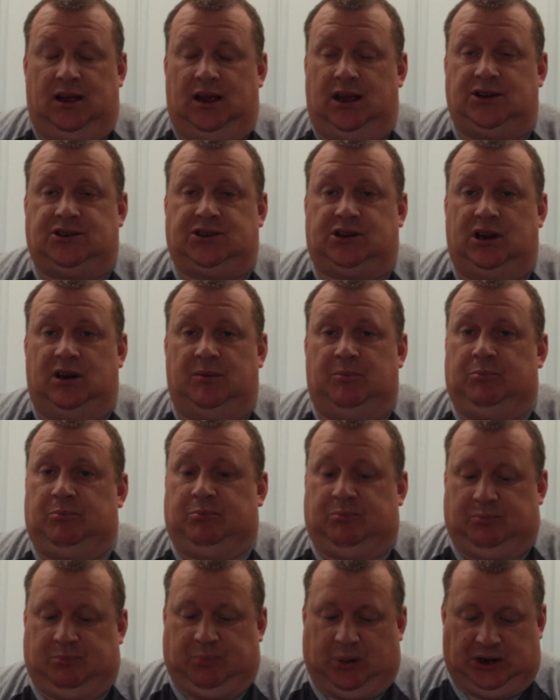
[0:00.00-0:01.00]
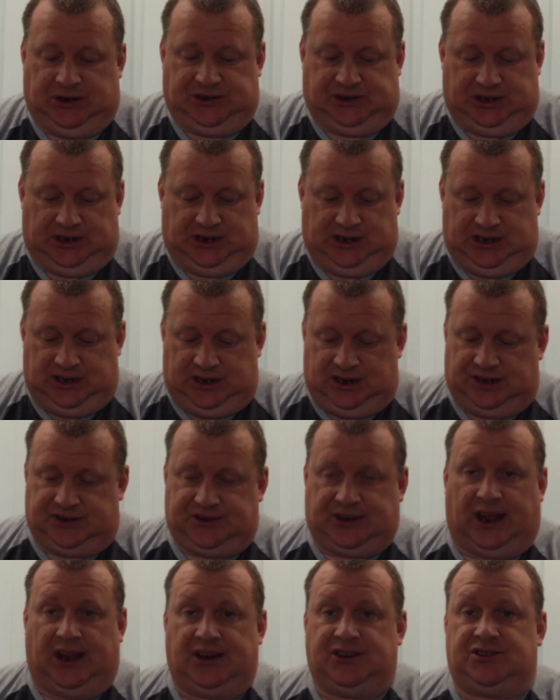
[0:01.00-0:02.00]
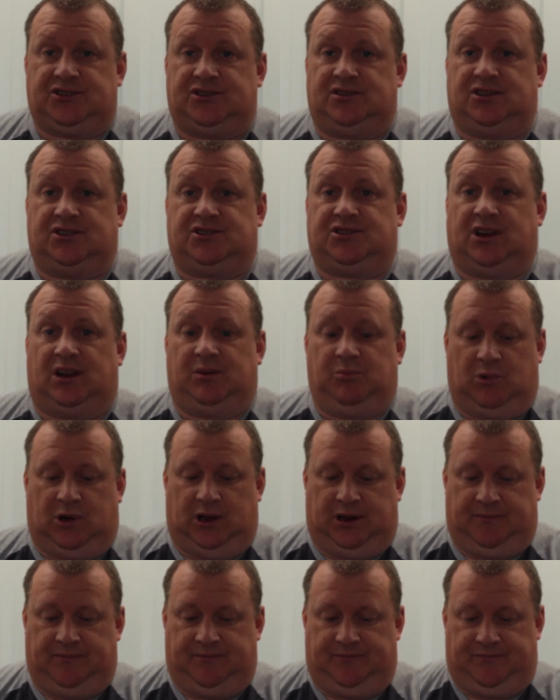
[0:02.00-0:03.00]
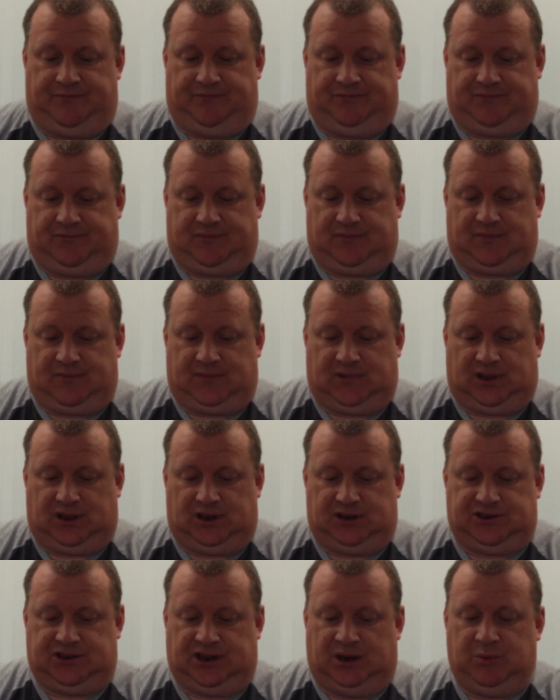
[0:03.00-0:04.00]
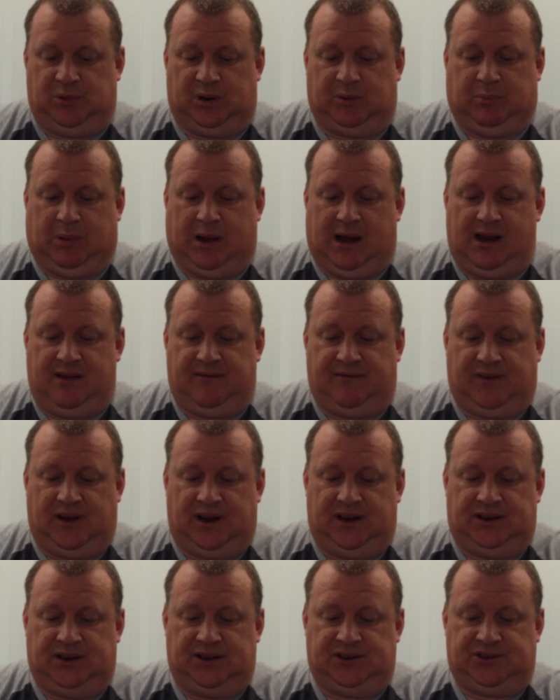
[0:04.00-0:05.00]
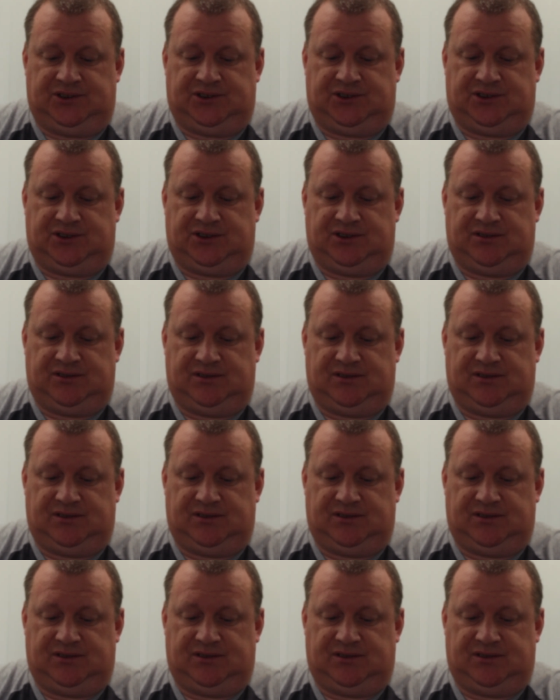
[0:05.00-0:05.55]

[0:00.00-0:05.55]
it's going to basically attach the same way. Same with the pellet feeders.